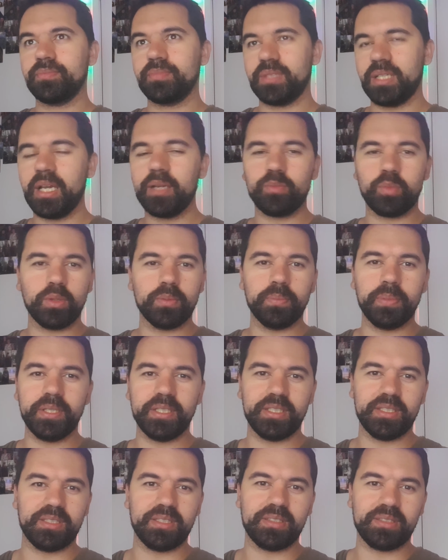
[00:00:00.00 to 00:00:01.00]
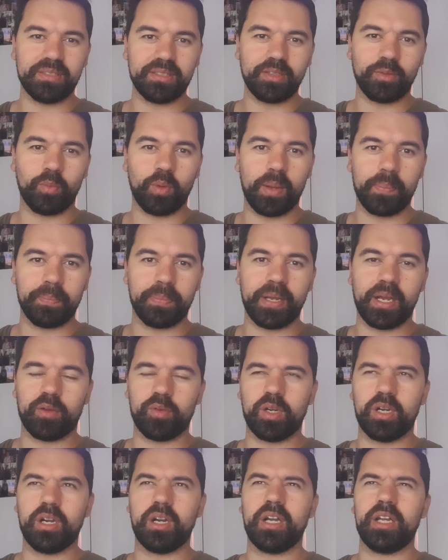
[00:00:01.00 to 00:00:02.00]
That would be the one
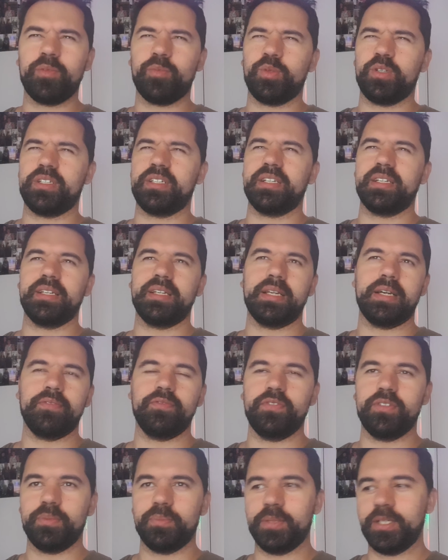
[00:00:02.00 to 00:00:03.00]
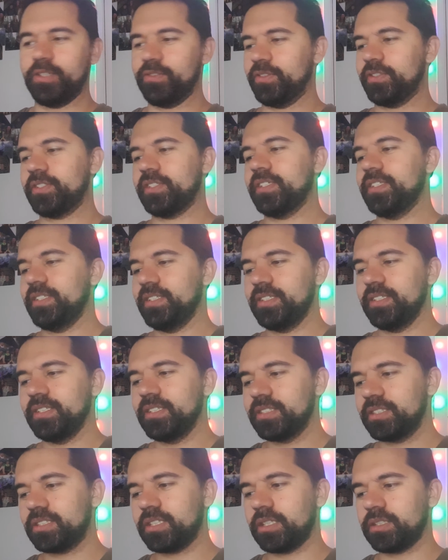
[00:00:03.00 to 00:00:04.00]
power I would love the most,
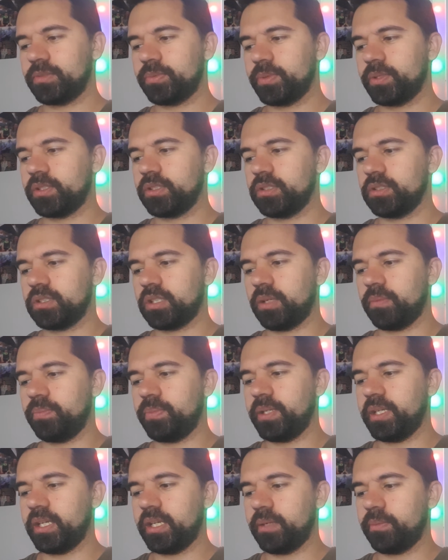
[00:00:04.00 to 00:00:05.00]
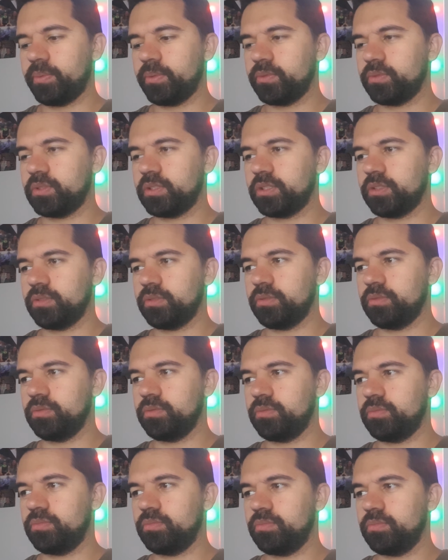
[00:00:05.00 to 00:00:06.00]
just because I'd be able to
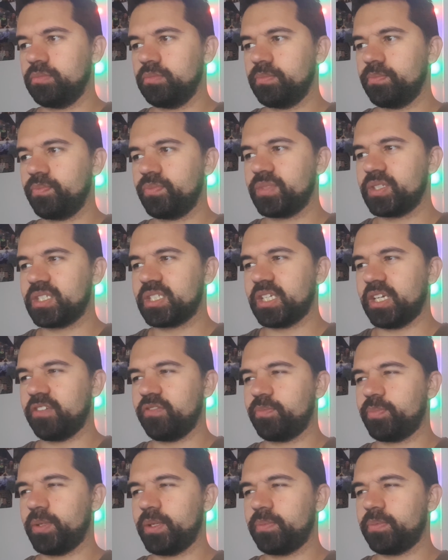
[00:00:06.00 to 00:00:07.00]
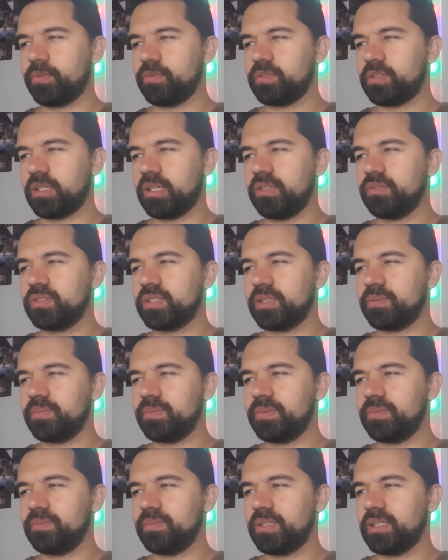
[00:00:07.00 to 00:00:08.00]
save people's lives,
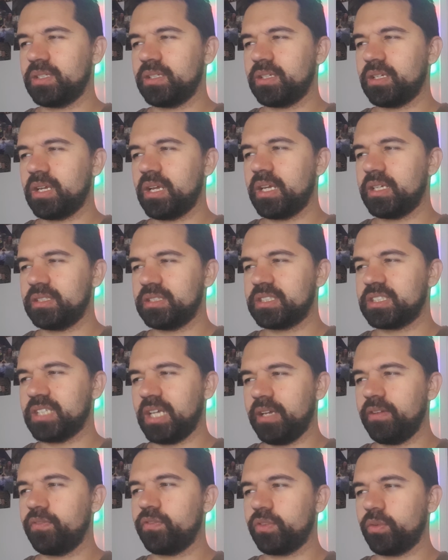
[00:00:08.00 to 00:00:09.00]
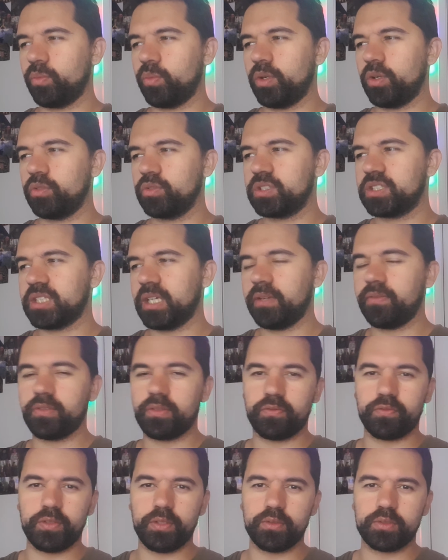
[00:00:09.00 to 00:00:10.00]
and save the world, save the
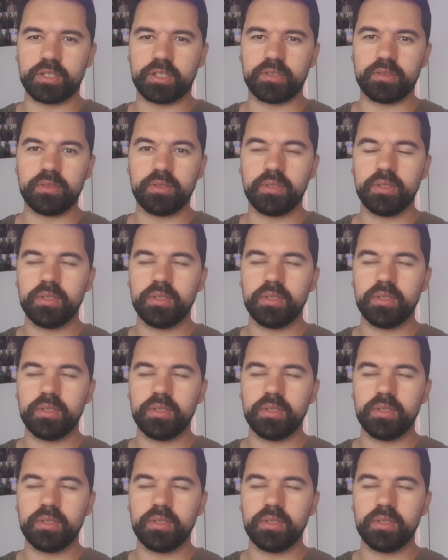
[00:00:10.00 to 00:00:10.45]
future.